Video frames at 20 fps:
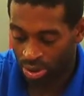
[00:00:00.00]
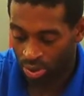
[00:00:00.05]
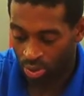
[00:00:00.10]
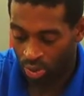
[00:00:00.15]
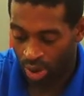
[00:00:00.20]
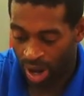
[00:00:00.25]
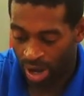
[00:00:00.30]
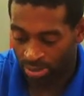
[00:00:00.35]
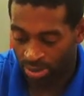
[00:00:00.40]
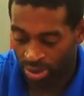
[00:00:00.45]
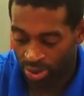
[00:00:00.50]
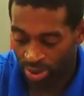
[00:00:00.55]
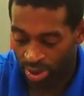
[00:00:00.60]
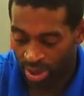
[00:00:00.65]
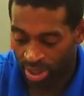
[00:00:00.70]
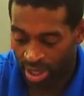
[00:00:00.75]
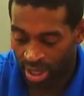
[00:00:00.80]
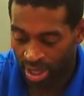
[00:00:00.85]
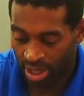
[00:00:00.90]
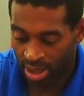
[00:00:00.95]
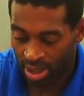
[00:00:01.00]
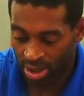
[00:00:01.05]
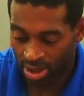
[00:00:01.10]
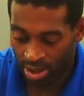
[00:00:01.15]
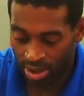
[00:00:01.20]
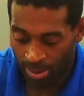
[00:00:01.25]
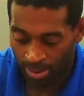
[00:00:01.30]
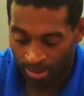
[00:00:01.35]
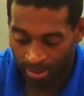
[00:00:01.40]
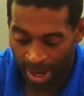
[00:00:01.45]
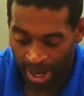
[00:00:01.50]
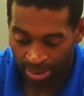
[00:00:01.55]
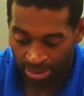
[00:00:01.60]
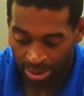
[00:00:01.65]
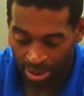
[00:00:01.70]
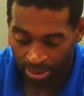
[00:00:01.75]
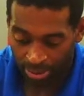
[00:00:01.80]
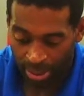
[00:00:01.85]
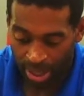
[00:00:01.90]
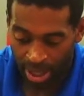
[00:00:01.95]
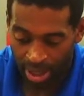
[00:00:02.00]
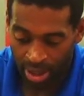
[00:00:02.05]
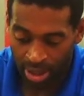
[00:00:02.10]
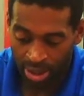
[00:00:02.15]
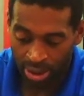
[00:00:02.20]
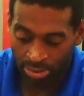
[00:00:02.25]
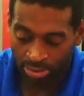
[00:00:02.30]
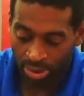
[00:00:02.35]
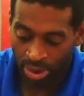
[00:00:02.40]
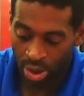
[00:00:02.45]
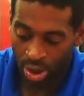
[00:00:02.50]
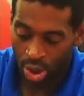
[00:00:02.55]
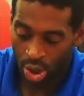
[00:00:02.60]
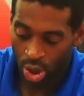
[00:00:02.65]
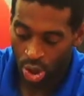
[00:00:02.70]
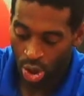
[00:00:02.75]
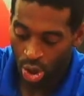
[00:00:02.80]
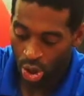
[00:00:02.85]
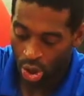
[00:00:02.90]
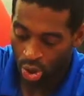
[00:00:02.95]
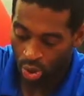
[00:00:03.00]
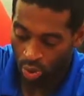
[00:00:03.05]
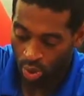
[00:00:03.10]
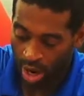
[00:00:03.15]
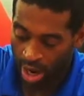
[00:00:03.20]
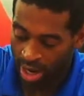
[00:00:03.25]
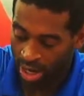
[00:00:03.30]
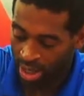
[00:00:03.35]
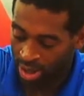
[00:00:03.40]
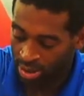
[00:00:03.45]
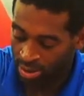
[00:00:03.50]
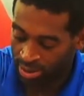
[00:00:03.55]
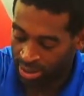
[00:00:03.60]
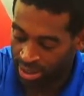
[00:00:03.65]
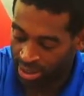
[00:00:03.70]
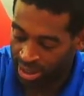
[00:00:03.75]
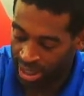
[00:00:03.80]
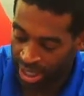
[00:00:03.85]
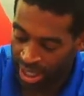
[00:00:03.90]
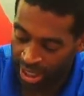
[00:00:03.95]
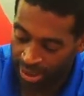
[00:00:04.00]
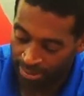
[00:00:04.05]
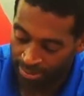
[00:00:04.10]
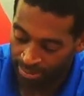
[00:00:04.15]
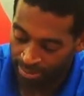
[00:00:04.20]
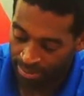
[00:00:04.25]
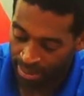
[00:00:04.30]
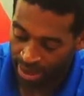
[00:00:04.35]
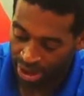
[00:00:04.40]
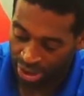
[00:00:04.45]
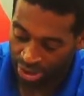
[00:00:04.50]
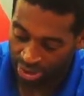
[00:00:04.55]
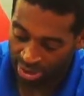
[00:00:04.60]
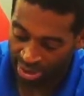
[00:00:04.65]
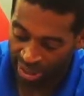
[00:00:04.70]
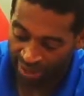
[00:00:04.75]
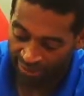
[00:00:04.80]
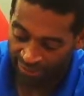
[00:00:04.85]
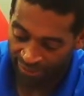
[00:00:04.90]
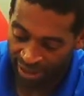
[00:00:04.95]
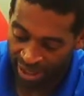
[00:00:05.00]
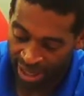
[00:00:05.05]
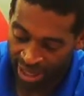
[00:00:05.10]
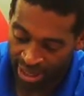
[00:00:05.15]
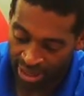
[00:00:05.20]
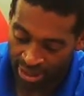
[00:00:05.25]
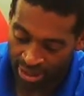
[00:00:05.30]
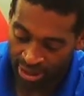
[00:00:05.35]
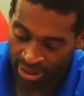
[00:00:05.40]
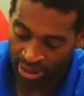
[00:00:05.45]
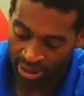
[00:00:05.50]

Around between there, bottom of the palm, around the top, make sure it stays flat.